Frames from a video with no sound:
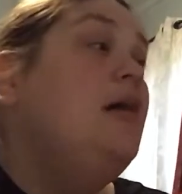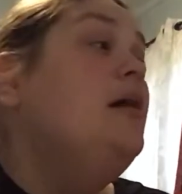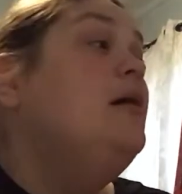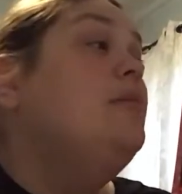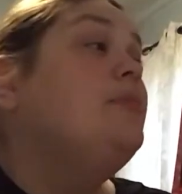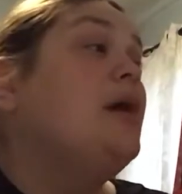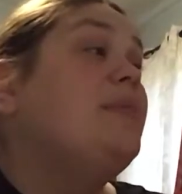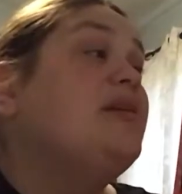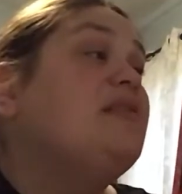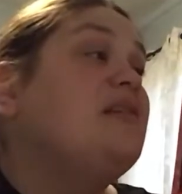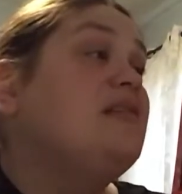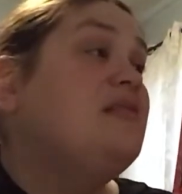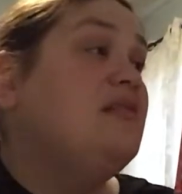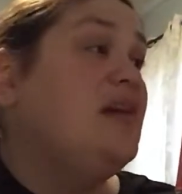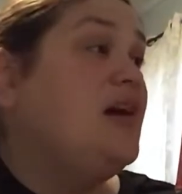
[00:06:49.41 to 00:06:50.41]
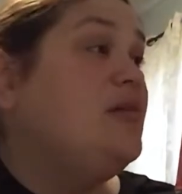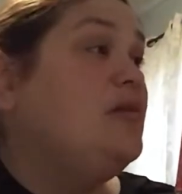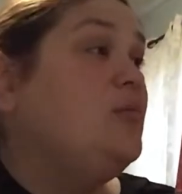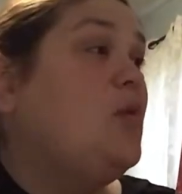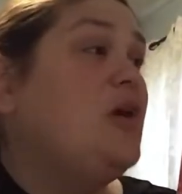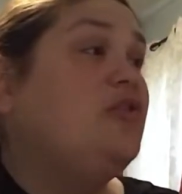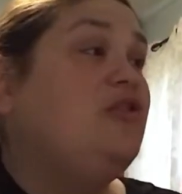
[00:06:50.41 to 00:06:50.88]
Mama sits down
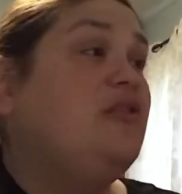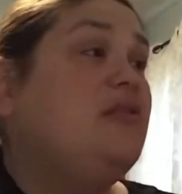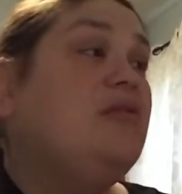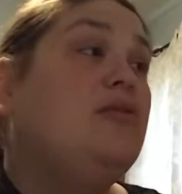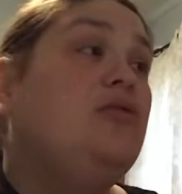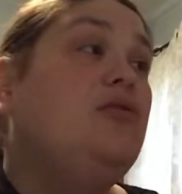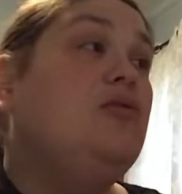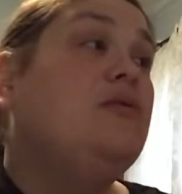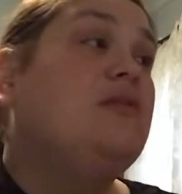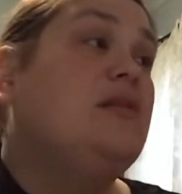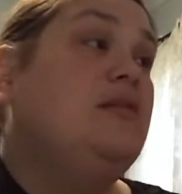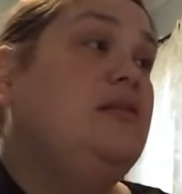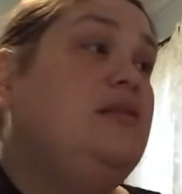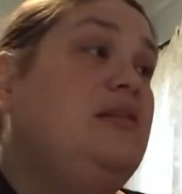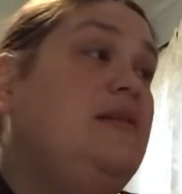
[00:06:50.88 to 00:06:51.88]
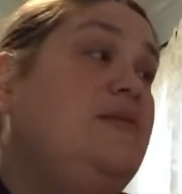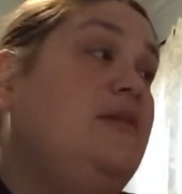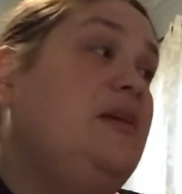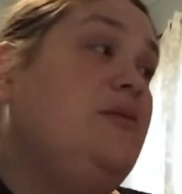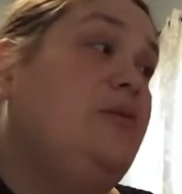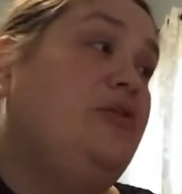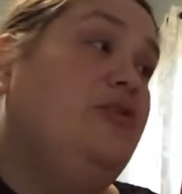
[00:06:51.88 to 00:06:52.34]
and watches the news on the
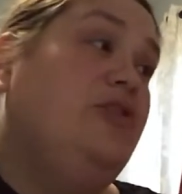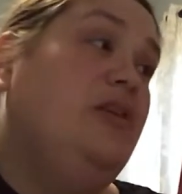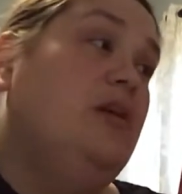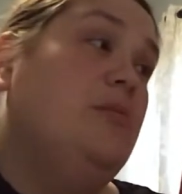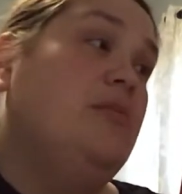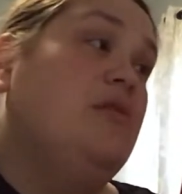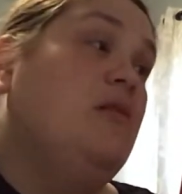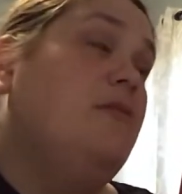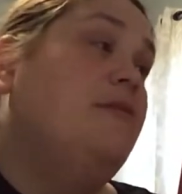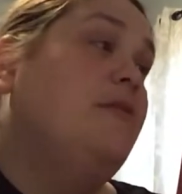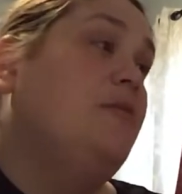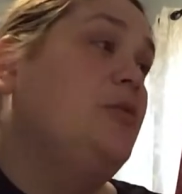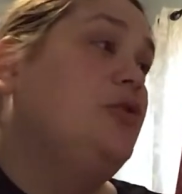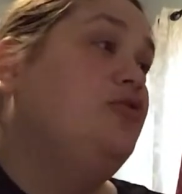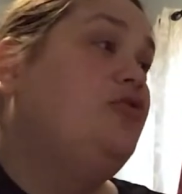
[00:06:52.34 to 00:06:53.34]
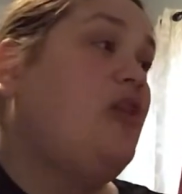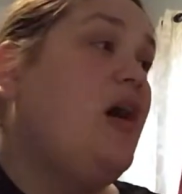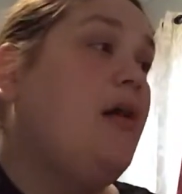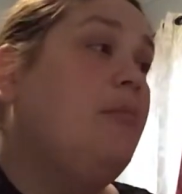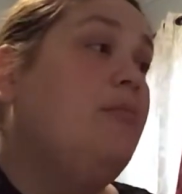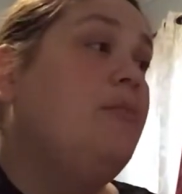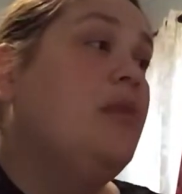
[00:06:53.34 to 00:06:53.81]
TV when she comes home from her
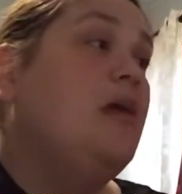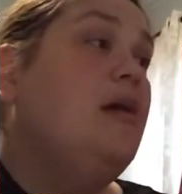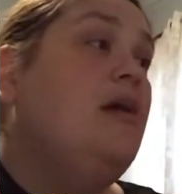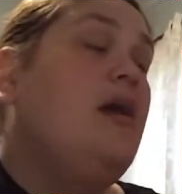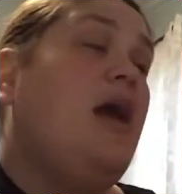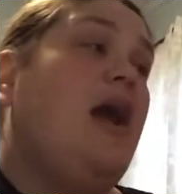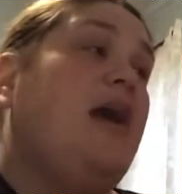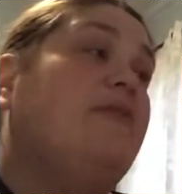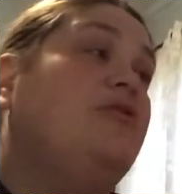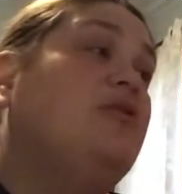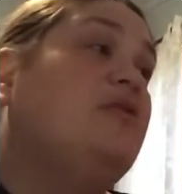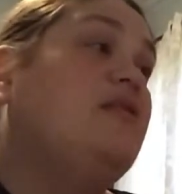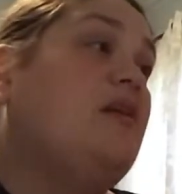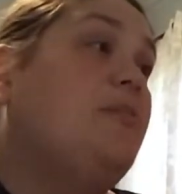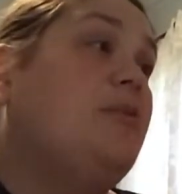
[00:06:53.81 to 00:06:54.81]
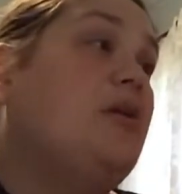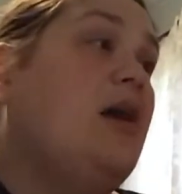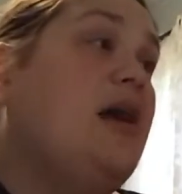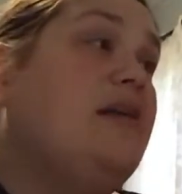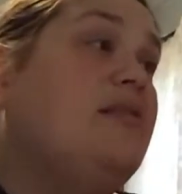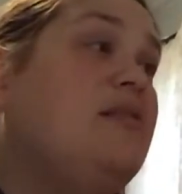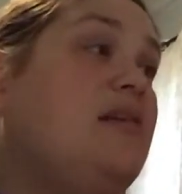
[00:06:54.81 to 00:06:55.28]
job. After supper,
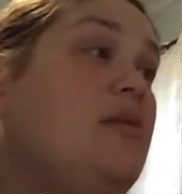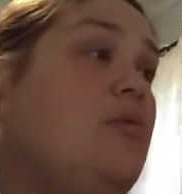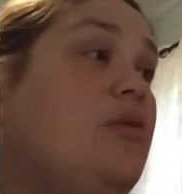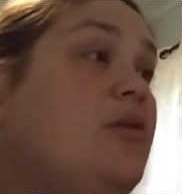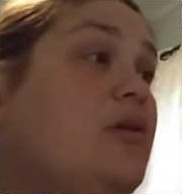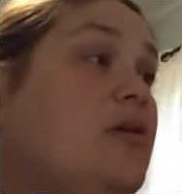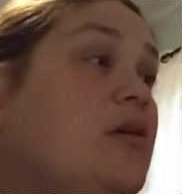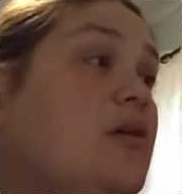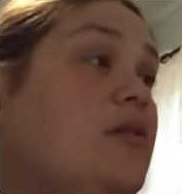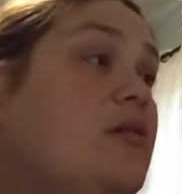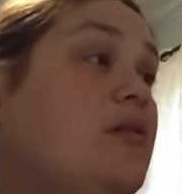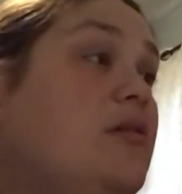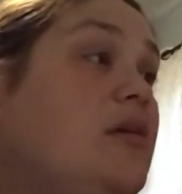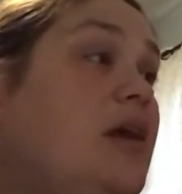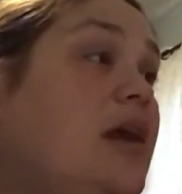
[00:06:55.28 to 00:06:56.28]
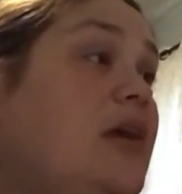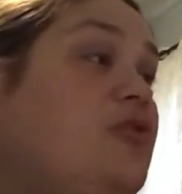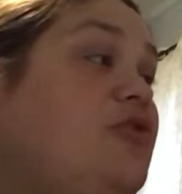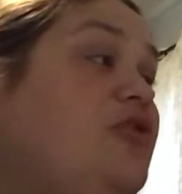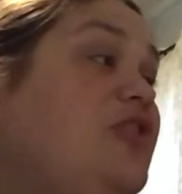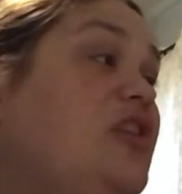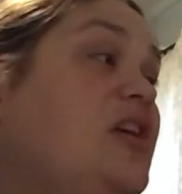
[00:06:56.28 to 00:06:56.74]
I sit with her and
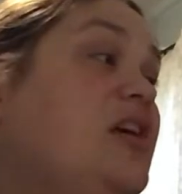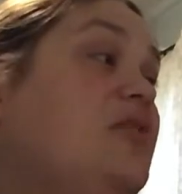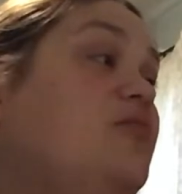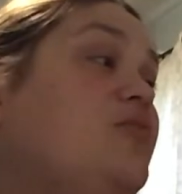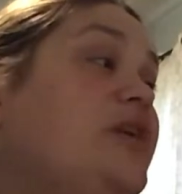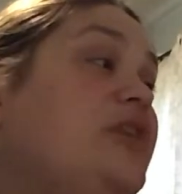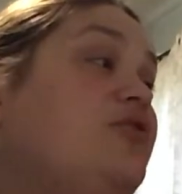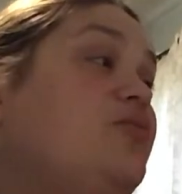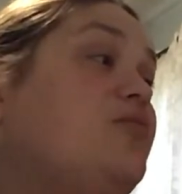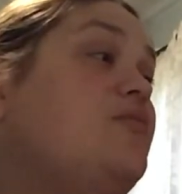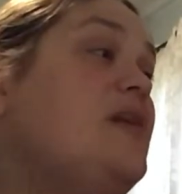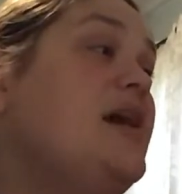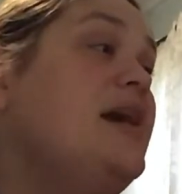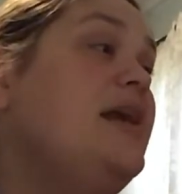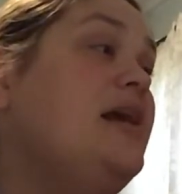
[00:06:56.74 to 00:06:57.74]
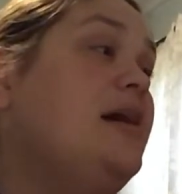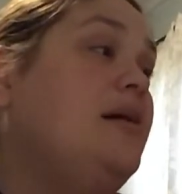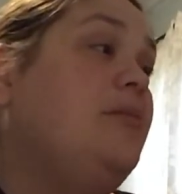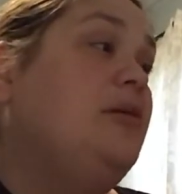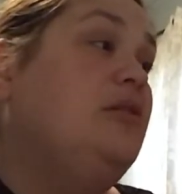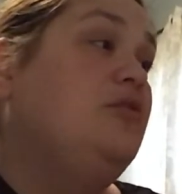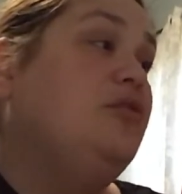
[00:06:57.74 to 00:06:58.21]
she can reach right
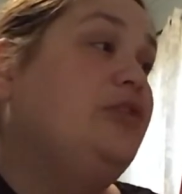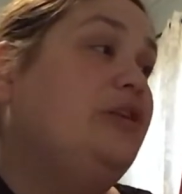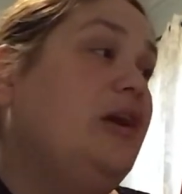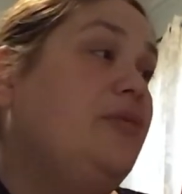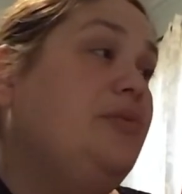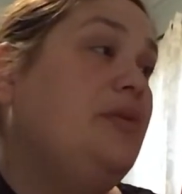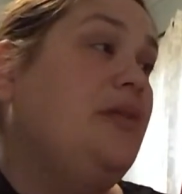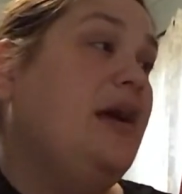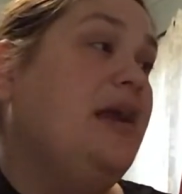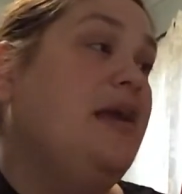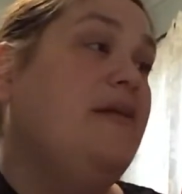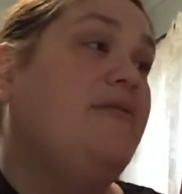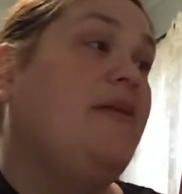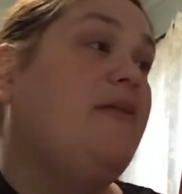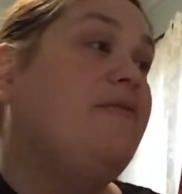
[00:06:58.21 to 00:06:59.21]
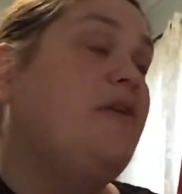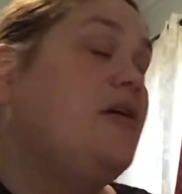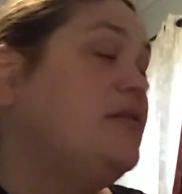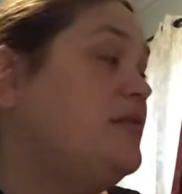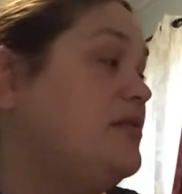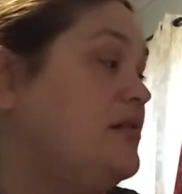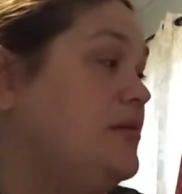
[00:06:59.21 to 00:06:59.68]
up and turn out the light if I fall
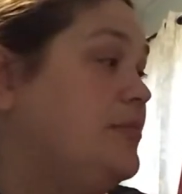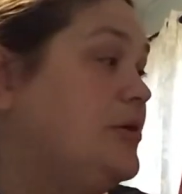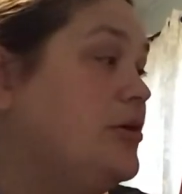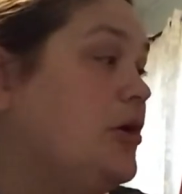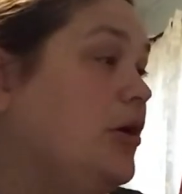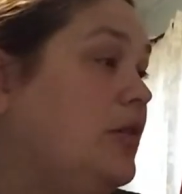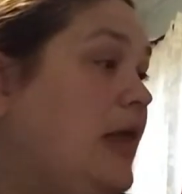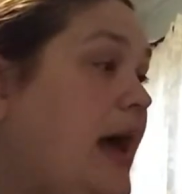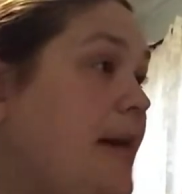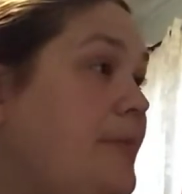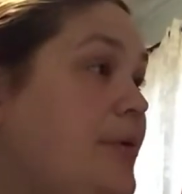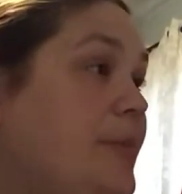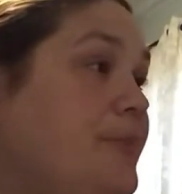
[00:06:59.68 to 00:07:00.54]
asleep in her lap.